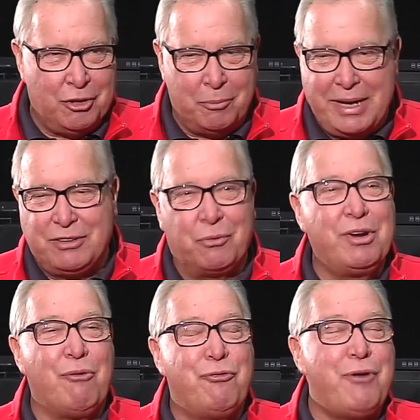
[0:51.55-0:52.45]
You'll meet the
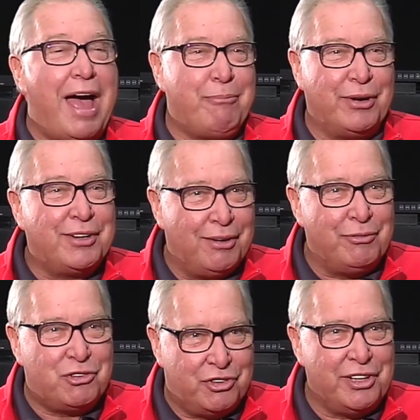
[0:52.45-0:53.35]
real fabric
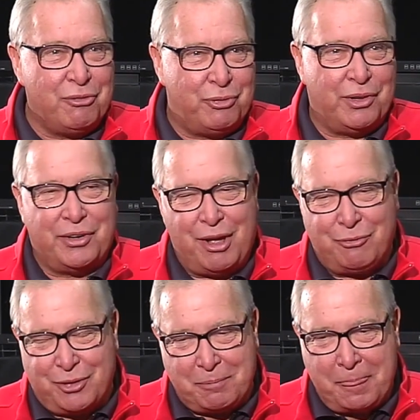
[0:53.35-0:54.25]
of the city of
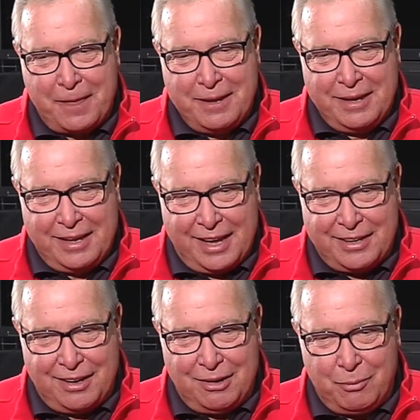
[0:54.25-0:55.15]
Philadelphia.
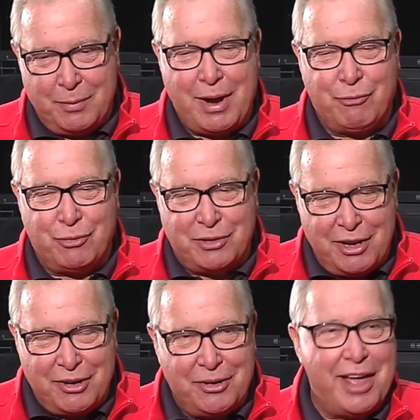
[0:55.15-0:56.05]
And we went out for dinner,